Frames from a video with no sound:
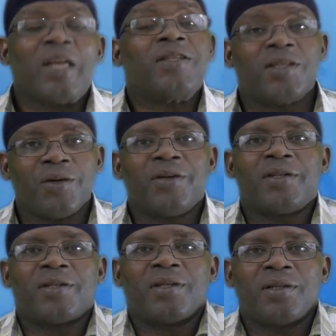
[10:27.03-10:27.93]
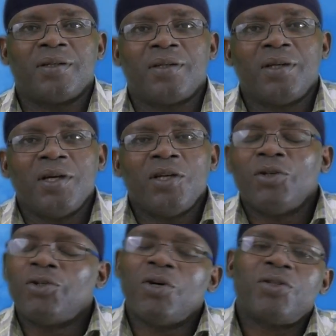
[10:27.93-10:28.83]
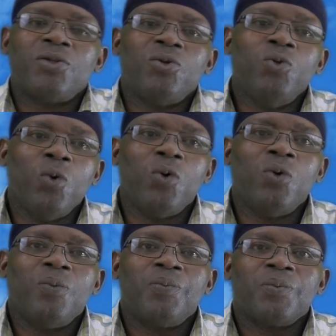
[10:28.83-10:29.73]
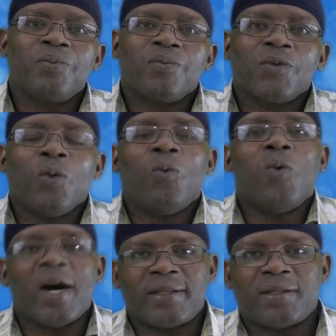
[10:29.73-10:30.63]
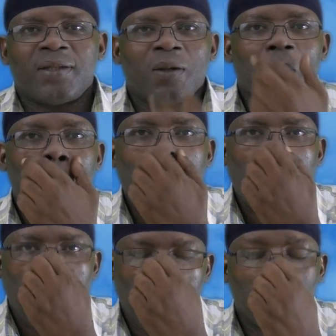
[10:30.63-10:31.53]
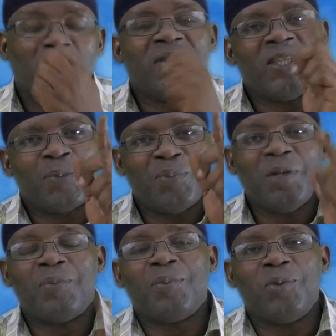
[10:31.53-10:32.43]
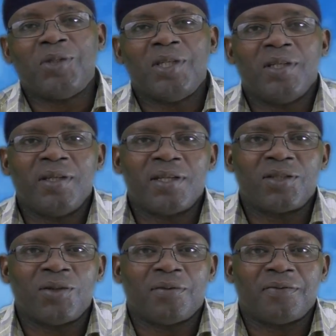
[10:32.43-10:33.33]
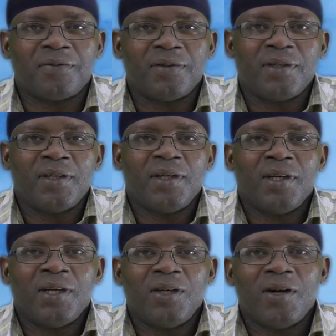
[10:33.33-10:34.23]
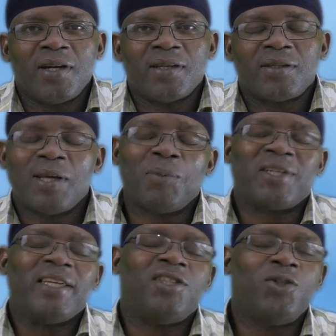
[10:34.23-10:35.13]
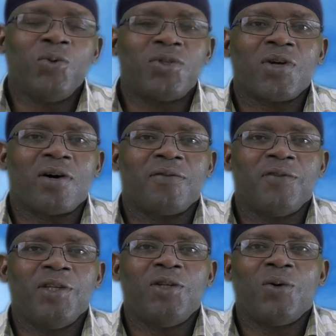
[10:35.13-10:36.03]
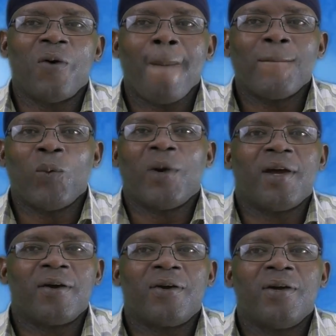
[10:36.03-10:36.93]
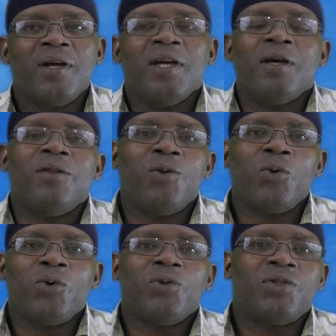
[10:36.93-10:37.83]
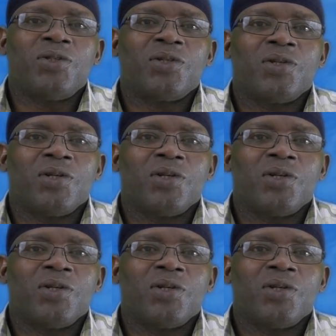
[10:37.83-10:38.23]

Seriously. You doesn't know what these people putting in their stuff. You understand? But I do saw a video where those